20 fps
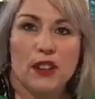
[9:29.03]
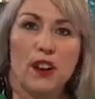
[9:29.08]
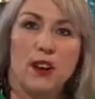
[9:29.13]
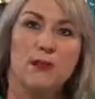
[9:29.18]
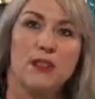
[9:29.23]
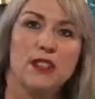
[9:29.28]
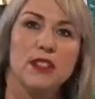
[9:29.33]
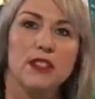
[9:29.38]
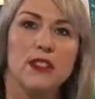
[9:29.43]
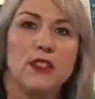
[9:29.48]

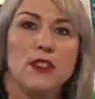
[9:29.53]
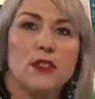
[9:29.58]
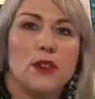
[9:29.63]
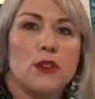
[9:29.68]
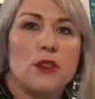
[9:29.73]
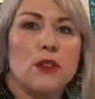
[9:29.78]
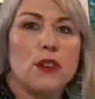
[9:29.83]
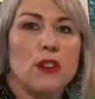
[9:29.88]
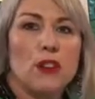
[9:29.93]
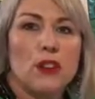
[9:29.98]
just going to
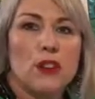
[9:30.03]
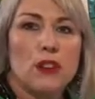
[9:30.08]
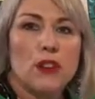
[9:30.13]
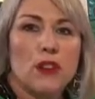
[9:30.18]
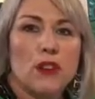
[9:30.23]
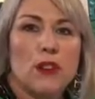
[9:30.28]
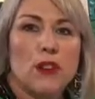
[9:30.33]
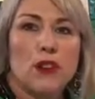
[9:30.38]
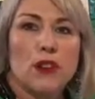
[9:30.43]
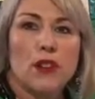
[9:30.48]
talk you
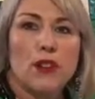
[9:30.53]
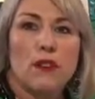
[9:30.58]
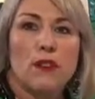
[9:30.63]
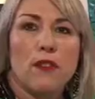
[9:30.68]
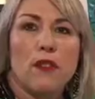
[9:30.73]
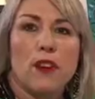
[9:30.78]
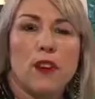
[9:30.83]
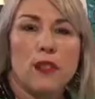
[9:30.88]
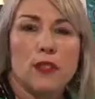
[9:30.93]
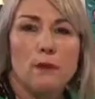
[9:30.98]
through the
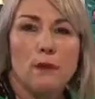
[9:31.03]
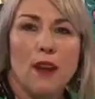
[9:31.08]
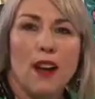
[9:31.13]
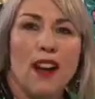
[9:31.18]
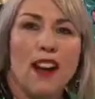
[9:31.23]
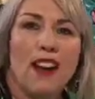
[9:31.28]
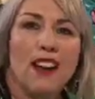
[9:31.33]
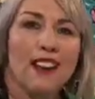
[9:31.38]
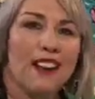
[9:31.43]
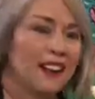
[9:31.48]
first
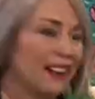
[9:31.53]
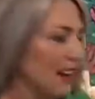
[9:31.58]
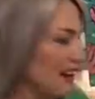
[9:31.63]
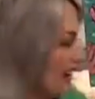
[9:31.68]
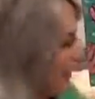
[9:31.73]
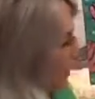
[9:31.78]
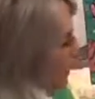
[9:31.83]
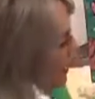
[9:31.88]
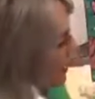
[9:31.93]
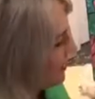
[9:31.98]
part.
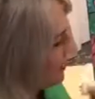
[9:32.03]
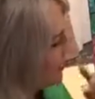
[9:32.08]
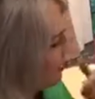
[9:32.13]
Is